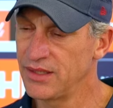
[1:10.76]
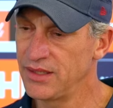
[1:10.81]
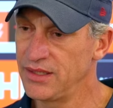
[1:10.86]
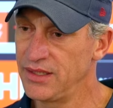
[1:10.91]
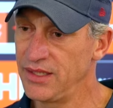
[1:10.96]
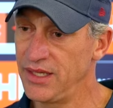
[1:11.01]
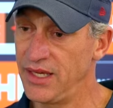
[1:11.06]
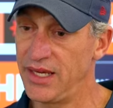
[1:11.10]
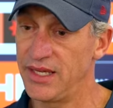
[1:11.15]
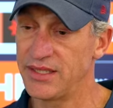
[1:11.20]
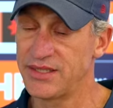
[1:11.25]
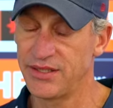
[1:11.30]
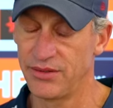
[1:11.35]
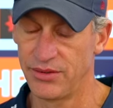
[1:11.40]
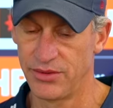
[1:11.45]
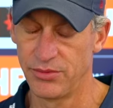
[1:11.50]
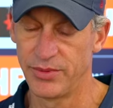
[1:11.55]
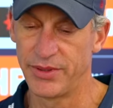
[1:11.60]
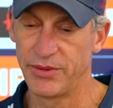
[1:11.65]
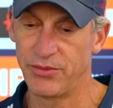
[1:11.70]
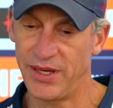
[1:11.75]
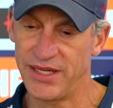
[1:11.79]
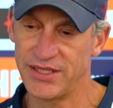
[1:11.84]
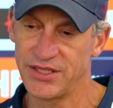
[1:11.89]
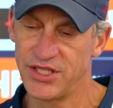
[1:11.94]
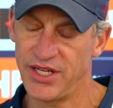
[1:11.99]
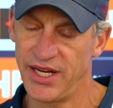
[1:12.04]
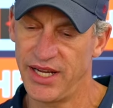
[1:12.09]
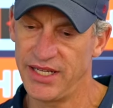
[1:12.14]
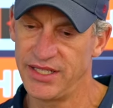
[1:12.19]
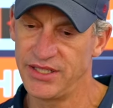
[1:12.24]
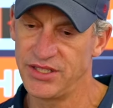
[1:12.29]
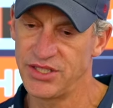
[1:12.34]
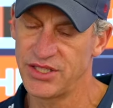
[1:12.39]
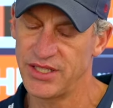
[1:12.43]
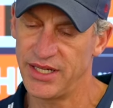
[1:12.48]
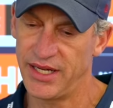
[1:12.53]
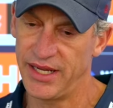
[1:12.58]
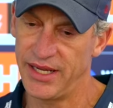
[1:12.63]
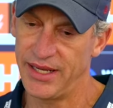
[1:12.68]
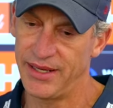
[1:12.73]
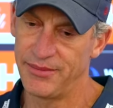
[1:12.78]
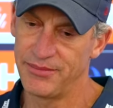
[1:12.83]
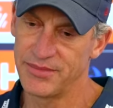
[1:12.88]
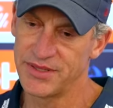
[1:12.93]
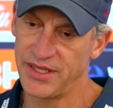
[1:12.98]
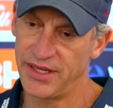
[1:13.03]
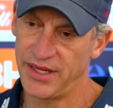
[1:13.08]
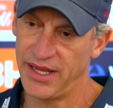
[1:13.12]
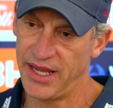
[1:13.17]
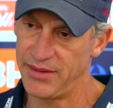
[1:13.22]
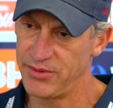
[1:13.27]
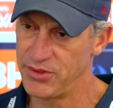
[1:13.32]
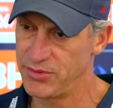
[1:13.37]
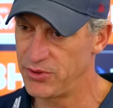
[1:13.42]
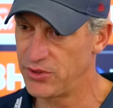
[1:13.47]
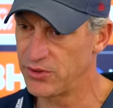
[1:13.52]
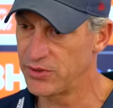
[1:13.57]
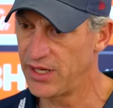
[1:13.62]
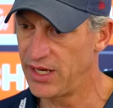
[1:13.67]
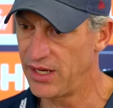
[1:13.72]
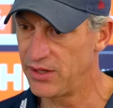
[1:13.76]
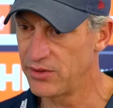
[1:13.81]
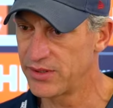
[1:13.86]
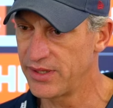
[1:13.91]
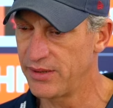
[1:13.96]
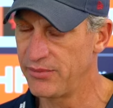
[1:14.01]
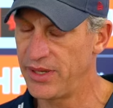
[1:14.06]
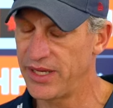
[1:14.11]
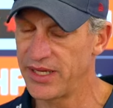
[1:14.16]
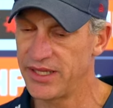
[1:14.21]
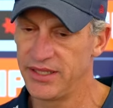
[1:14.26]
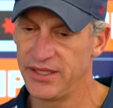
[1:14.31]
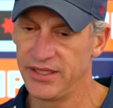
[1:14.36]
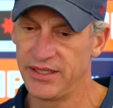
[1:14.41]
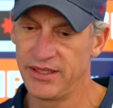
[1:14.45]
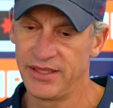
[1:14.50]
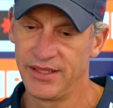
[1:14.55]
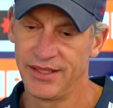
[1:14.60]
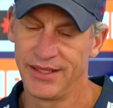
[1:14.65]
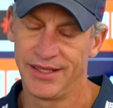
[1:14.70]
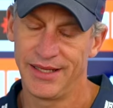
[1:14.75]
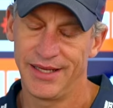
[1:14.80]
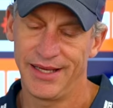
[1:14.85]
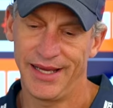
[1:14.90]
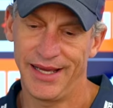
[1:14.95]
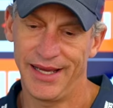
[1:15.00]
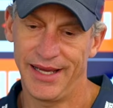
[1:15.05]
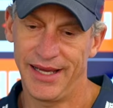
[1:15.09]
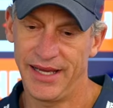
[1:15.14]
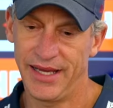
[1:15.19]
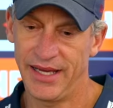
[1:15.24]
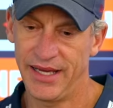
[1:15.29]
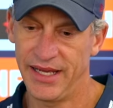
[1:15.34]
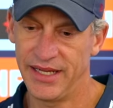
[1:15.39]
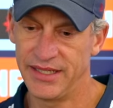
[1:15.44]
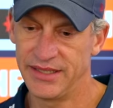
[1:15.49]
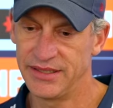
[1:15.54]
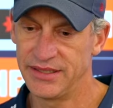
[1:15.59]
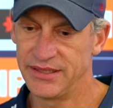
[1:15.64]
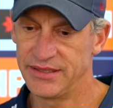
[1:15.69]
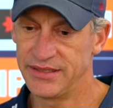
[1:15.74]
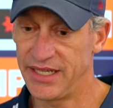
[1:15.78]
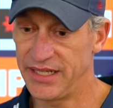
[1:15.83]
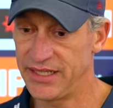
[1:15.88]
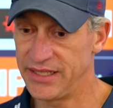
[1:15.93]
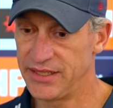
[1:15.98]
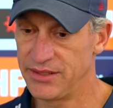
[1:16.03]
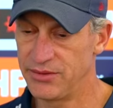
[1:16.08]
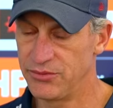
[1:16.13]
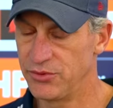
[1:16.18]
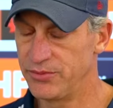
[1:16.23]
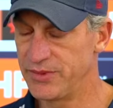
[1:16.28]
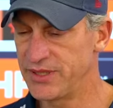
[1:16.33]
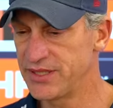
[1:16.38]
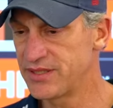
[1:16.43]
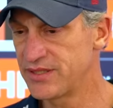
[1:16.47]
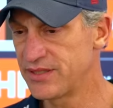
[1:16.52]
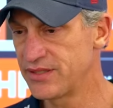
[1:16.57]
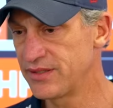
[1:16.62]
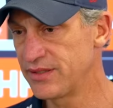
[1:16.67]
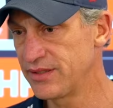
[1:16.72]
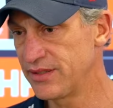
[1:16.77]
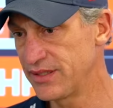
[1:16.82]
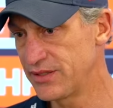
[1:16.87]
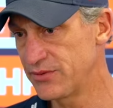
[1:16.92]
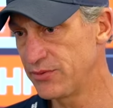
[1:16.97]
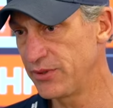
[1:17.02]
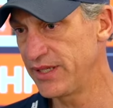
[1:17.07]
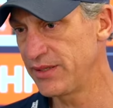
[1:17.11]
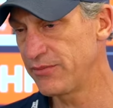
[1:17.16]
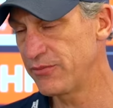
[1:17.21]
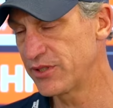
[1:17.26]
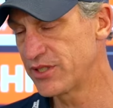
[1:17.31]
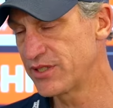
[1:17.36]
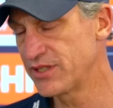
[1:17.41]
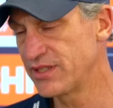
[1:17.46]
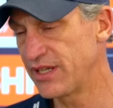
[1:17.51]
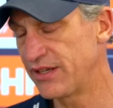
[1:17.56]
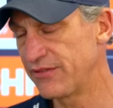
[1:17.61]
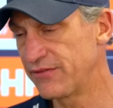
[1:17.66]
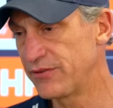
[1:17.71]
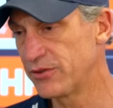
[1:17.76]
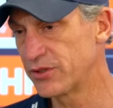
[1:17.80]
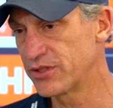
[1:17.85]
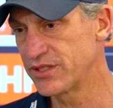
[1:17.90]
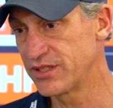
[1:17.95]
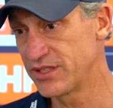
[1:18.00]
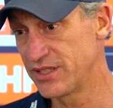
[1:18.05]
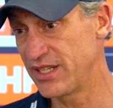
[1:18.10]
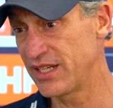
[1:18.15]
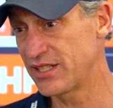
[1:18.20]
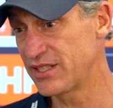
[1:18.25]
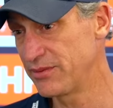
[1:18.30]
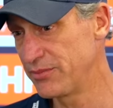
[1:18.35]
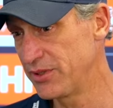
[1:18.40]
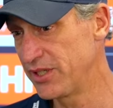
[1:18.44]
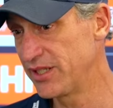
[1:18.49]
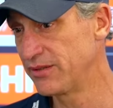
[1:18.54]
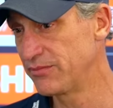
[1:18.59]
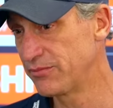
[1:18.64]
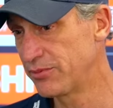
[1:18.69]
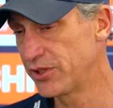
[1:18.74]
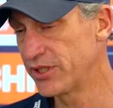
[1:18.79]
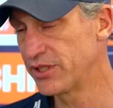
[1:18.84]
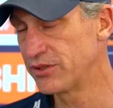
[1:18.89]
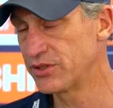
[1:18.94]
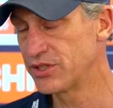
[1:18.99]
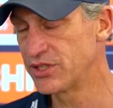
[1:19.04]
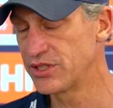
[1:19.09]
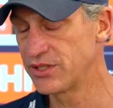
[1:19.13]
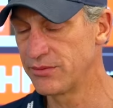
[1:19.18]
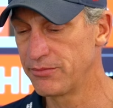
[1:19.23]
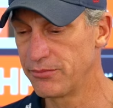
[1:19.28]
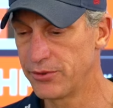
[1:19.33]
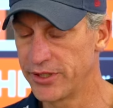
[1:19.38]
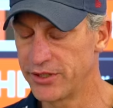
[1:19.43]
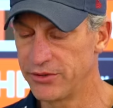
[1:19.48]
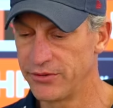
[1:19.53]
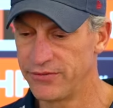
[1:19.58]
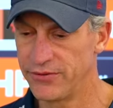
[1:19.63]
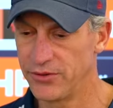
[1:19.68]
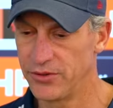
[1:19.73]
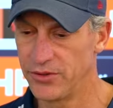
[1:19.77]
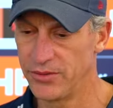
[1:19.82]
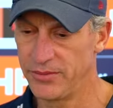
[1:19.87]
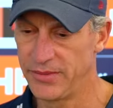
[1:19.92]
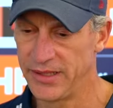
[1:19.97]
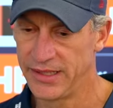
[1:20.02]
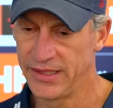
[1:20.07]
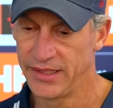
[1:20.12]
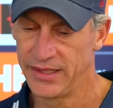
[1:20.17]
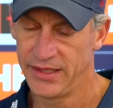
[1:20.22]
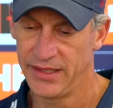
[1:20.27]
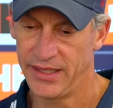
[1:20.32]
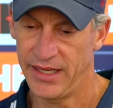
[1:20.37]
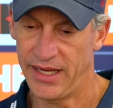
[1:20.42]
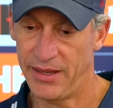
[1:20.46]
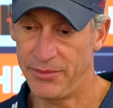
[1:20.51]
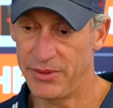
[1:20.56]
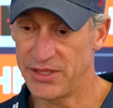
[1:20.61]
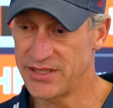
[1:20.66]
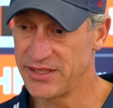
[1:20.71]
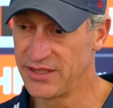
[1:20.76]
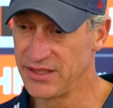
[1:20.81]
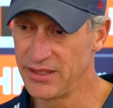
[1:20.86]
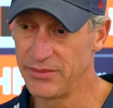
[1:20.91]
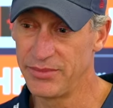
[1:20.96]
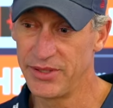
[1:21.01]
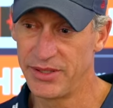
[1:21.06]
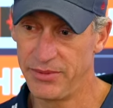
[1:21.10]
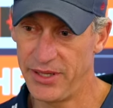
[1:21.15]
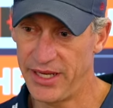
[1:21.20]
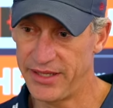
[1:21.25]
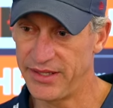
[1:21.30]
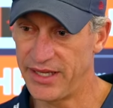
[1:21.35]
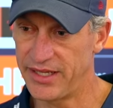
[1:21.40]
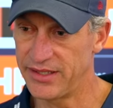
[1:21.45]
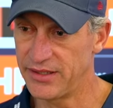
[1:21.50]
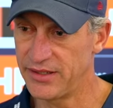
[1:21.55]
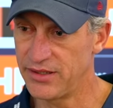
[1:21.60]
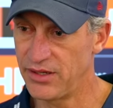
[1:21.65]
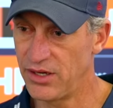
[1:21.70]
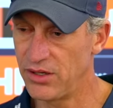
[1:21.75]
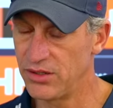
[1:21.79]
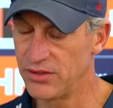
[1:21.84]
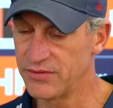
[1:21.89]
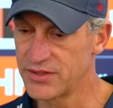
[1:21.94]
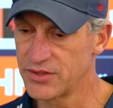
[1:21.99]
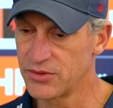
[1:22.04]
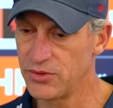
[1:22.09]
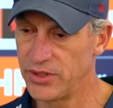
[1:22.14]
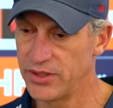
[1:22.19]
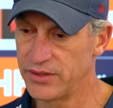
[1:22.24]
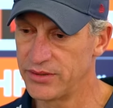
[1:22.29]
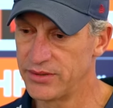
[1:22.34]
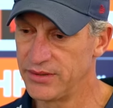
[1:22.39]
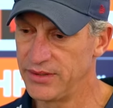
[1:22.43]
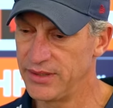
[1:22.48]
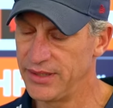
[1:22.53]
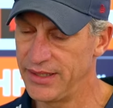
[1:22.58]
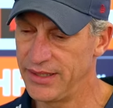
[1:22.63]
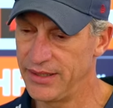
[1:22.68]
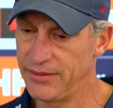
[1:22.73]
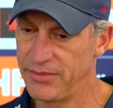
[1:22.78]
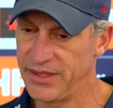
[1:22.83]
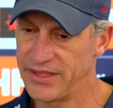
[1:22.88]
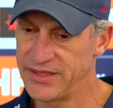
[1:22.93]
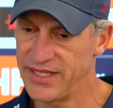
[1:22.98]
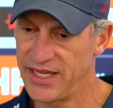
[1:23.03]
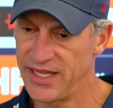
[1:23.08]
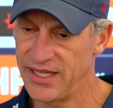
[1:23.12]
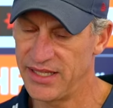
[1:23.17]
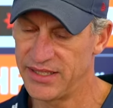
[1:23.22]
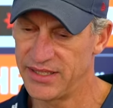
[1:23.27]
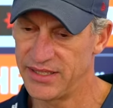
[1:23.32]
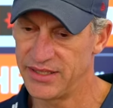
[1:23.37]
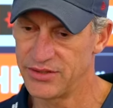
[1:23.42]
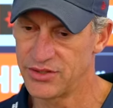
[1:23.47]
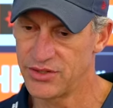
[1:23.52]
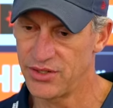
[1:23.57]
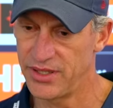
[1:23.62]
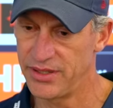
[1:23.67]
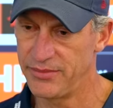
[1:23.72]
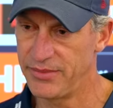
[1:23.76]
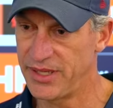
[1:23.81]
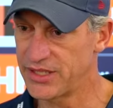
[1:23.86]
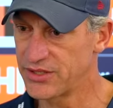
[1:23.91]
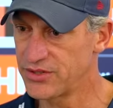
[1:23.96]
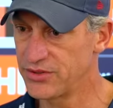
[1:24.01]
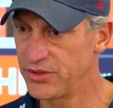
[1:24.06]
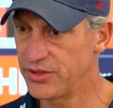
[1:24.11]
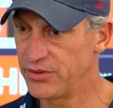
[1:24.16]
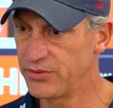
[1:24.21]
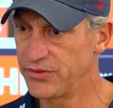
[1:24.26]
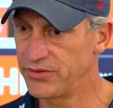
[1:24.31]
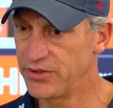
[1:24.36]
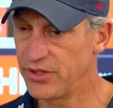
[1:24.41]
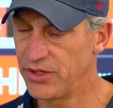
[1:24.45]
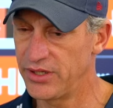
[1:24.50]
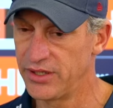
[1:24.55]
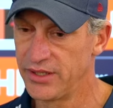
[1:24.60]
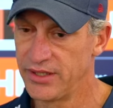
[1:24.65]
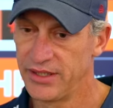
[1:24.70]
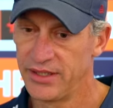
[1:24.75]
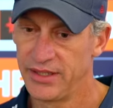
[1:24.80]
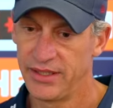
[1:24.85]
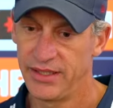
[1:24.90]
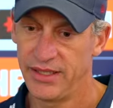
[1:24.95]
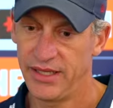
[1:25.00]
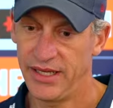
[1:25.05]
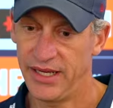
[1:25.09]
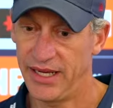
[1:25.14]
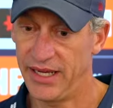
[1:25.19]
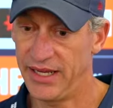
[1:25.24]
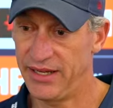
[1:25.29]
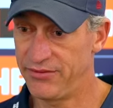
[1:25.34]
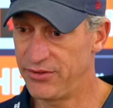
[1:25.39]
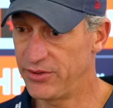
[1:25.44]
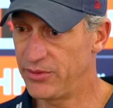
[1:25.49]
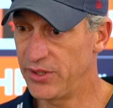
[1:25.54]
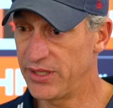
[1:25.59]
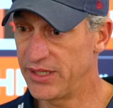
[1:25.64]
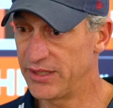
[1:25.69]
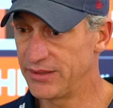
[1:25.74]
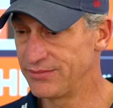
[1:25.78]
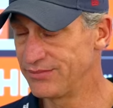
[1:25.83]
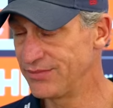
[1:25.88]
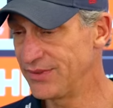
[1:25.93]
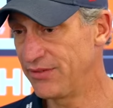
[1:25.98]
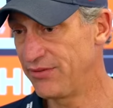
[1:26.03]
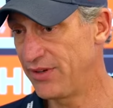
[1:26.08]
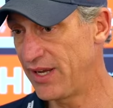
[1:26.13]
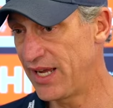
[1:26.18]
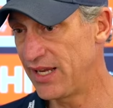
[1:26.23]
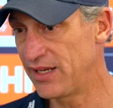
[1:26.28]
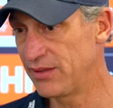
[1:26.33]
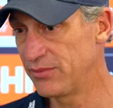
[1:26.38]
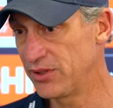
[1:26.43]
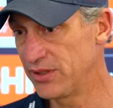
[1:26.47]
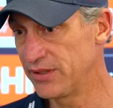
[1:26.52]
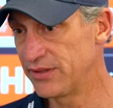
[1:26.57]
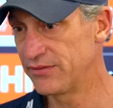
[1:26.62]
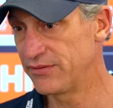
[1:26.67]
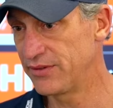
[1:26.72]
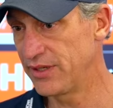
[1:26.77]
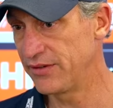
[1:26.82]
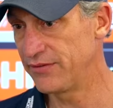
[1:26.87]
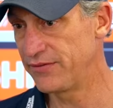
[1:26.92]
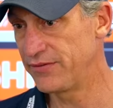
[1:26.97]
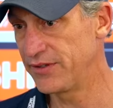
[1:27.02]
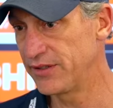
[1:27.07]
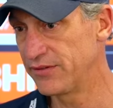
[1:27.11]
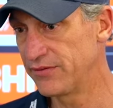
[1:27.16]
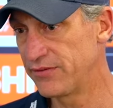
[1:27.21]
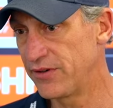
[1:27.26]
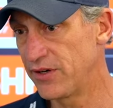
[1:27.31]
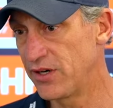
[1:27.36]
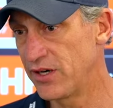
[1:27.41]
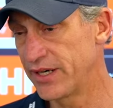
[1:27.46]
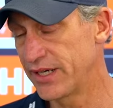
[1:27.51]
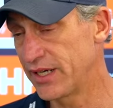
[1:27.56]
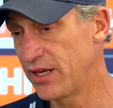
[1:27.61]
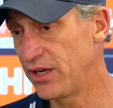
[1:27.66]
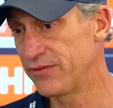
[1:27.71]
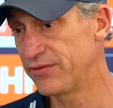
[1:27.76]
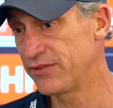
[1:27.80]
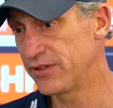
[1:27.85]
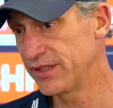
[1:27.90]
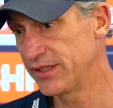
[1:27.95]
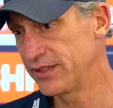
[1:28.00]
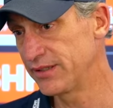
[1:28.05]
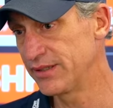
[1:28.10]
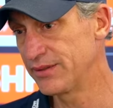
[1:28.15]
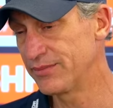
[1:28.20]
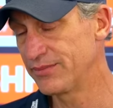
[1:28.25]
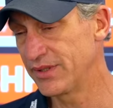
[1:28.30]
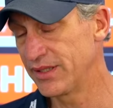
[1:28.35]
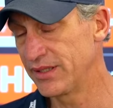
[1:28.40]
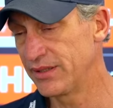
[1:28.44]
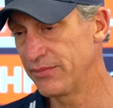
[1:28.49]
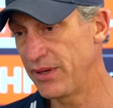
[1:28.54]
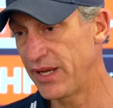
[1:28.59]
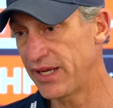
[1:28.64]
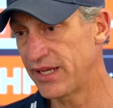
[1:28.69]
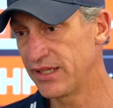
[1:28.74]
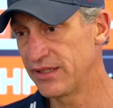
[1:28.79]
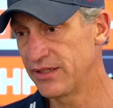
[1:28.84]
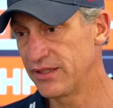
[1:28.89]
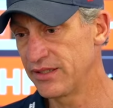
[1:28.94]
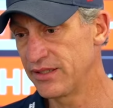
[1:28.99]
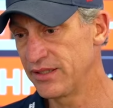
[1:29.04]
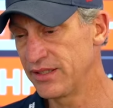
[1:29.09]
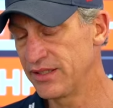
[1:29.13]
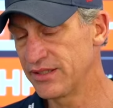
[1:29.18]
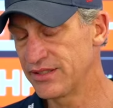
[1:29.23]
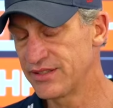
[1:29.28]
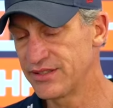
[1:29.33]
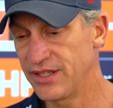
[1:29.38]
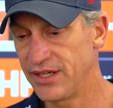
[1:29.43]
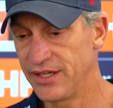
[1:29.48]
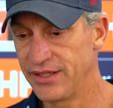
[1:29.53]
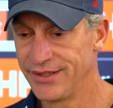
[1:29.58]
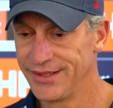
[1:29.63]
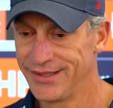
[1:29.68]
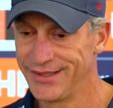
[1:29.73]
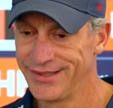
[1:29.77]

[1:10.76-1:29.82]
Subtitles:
Yeah, so there'll be one change. So Amy Borkar will come back in and Denny will miss this week, which is unfortunate. She's actually been in pretty good form. But it's a little bit about that whole of squad mentality and trying to make sure that we've got everyone available and fit and firing, hopefully in the back end of the year. So